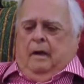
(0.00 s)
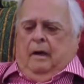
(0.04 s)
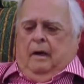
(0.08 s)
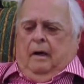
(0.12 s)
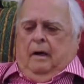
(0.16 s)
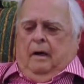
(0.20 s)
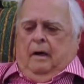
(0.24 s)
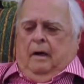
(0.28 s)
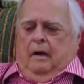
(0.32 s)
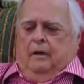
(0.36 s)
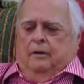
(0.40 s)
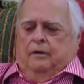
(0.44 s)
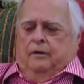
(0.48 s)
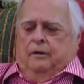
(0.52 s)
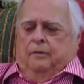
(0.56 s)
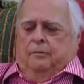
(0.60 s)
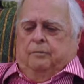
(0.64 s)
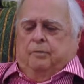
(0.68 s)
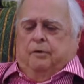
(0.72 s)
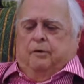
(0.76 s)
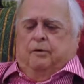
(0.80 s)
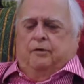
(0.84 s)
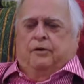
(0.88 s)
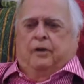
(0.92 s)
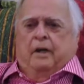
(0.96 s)
uh, just
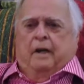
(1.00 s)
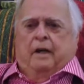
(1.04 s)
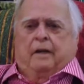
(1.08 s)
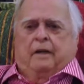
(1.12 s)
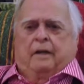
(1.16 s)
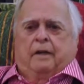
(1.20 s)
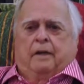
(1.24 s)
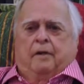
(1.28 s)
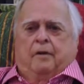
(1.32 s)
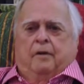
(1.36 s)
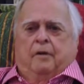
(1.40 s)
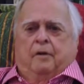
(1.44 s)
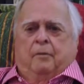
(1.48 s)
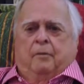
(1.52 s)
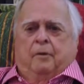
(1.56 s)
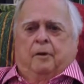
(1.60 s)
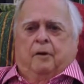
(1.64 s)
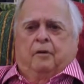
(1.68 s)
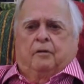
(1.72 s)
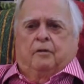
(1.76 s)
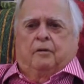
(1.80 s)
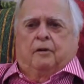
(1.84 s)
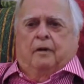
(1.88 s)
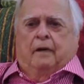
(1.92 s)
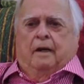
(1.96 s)
projected her
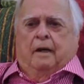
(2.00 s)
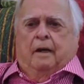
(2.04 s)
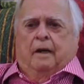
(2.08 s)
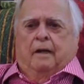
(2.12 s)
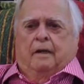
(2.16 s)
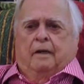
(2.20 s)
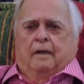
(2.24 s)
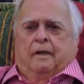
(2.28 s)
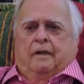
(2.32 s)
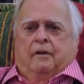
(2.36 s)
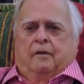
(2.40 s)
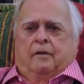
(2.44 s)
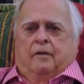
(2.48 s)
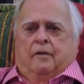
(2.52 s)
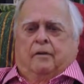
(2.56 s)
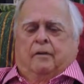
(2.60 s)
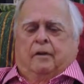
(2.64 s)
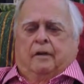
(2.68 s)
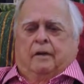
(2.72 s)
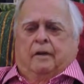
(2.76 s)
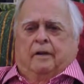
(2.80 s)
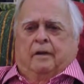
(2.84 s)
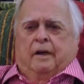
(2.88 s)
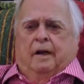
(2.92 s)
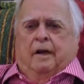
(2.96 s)
personality to the
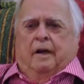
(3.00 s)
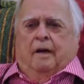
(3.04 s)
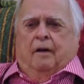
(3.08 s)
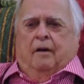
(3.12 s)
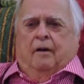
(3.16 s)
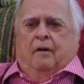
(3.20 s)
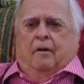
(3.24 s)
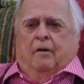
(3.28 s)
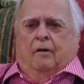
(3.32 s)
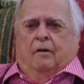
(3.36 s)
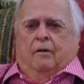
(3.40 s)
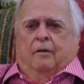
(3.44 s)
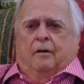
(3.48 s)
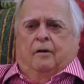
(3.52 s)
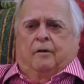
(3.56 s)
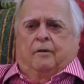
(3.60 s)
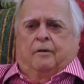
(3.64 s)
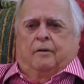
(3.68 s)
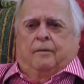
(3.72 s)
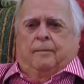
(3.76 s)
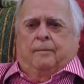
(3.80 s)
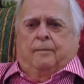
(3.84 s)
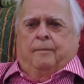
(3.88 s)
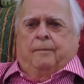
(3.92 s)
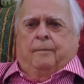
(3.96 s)
entire audience.
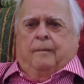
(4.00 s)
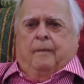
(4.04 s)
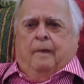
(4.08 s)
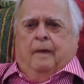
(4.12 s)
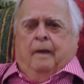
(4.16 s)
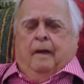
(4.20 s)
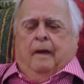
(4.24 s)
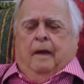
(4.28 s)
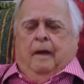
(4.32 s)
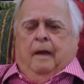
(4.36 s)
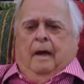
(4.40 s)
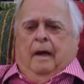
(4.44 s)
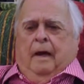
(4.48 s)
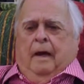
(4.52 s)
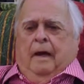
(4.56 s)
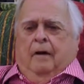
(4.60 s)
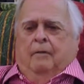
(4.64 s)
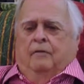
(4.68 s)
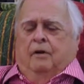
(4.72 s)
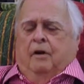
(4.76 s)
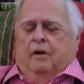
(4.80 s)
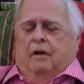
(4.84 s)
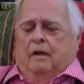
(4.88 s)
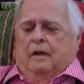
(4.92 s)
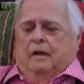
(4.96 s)

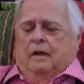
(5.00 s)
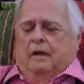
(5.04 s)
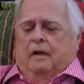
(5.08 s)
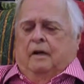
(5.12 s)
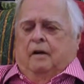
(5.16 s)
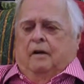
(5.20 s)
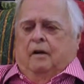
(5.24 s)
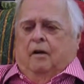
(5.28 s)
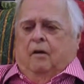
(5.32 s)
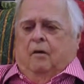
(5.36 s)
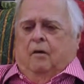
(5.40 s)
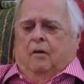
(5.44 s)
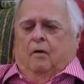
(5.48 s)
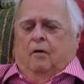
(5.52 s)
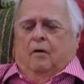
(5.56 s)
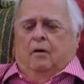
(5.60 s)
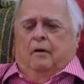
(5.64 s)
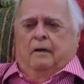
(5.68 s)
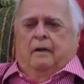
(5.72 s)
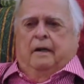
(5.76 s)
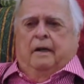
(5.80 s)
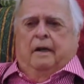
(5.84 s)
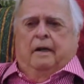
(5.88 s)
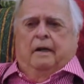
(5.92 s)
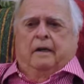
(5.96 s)
I've heard Lena
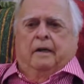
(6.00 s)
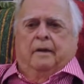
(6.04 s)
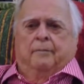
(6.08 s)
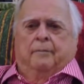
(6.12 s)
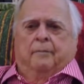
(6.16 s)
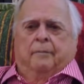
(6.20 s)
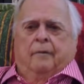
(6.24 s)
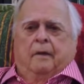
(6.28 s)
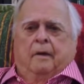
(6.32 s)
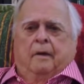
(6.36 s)
Horne did it,